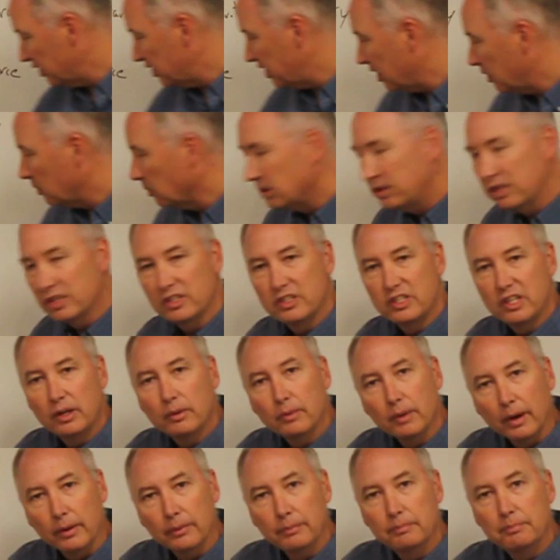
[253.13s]
is equal to
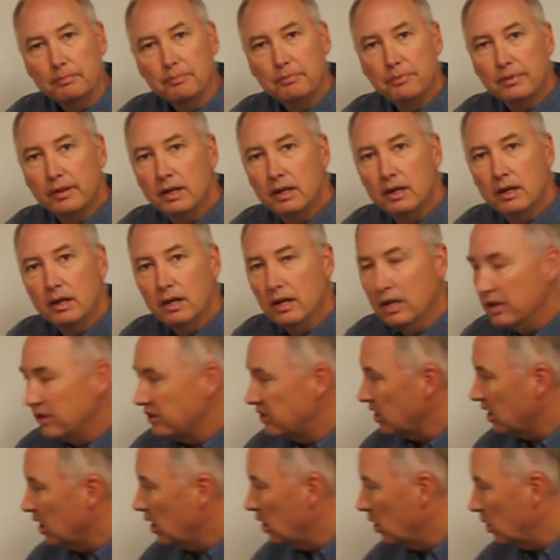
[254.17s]
zero.
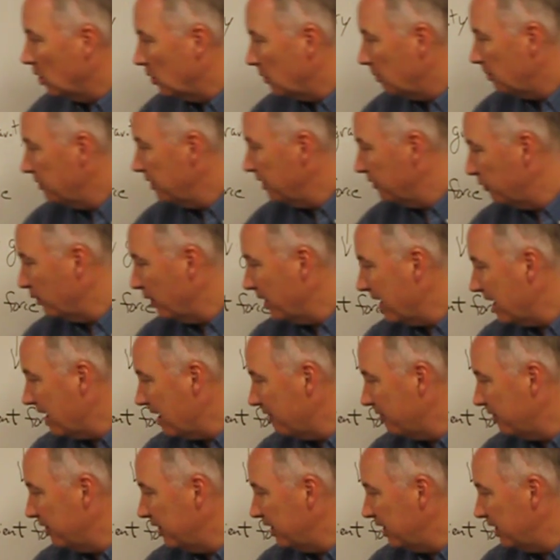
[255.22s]
So if we
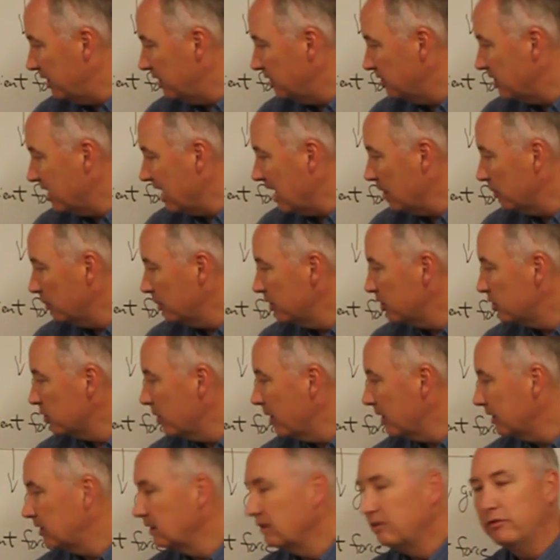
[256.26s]
have the downward
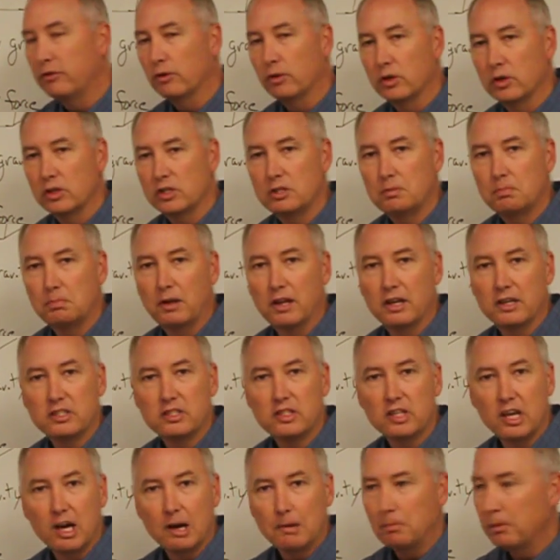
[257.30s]
directed force plus
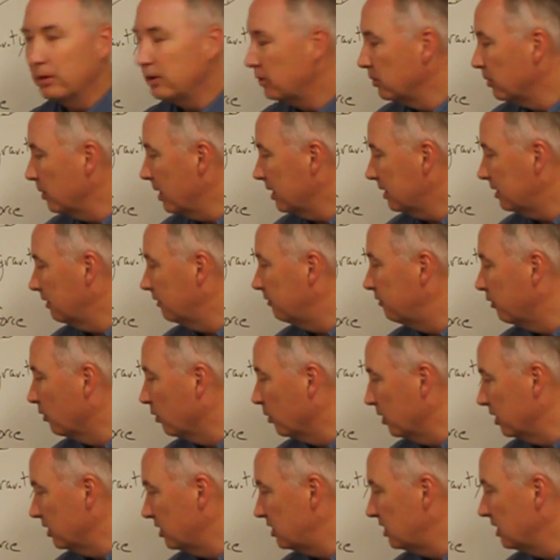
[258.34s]
the upward directed
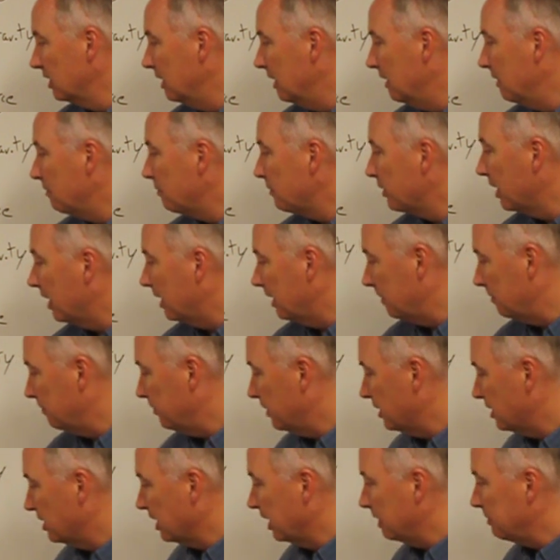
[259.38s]
force
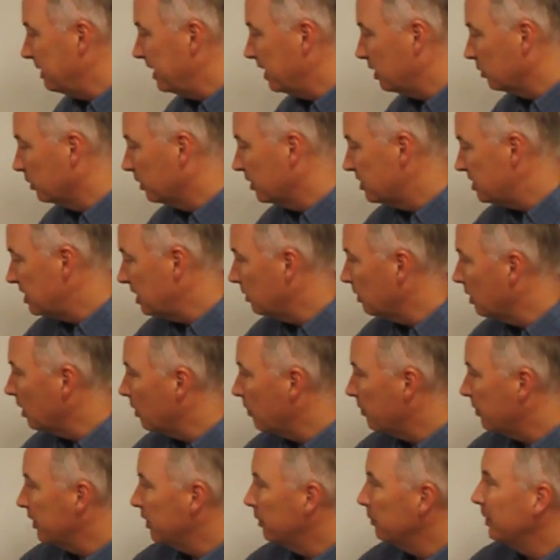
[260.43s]
um, is going to be equal to
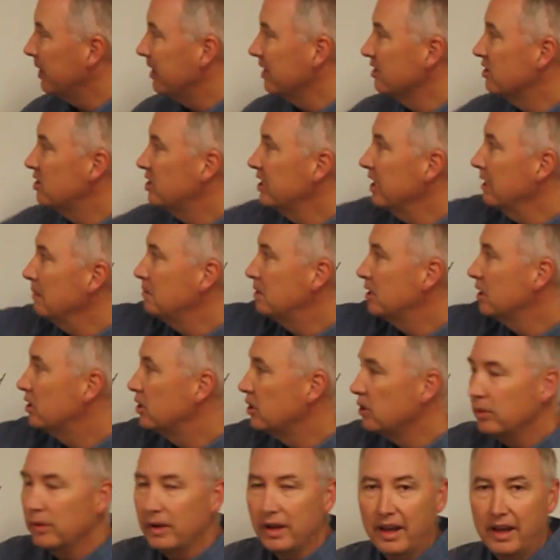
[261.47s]
zero, then we can
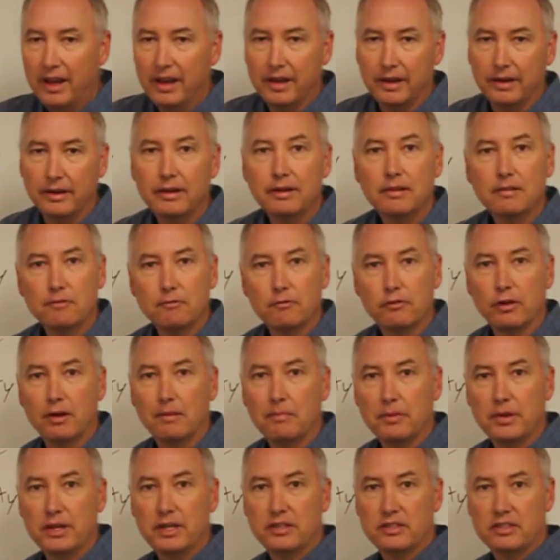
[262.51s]
substitute in
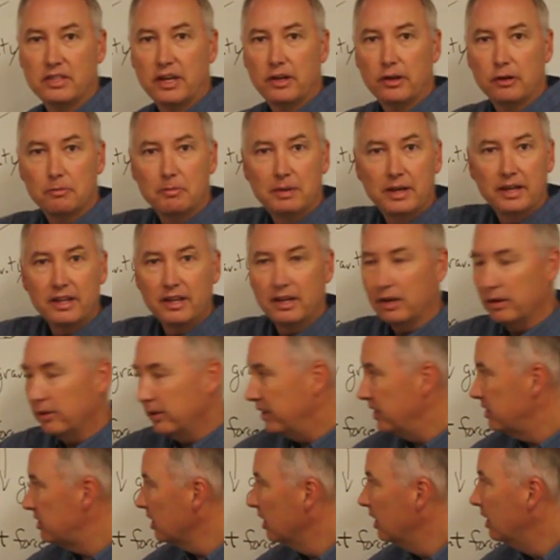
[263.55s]
from these
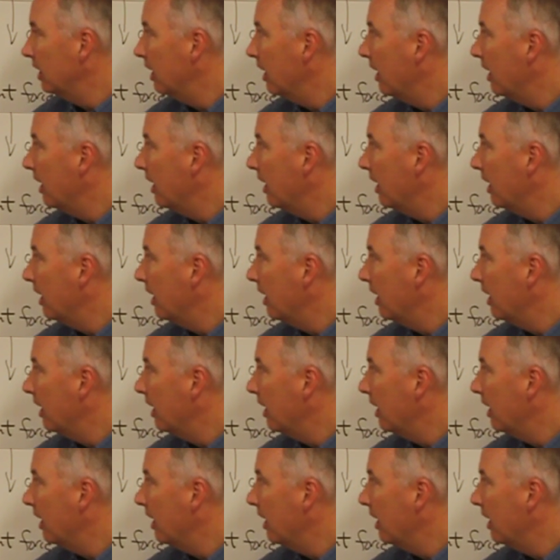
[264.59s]
intermediaries